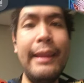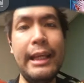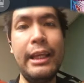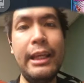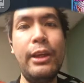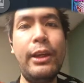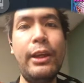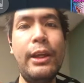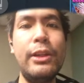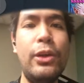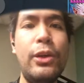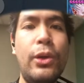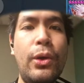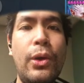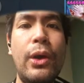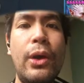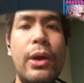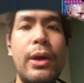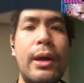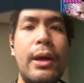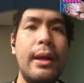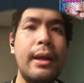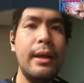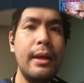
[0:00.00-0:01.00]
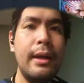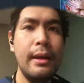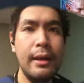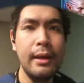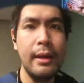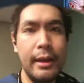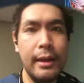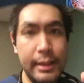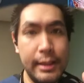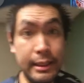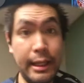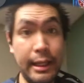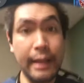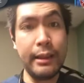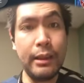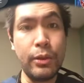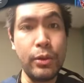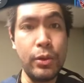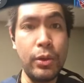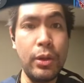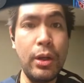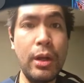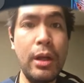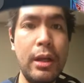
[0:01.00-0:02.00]
you can do is get
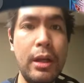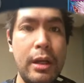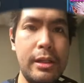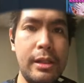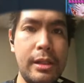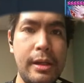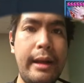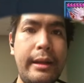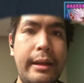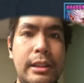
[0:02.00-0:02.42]
through Dragon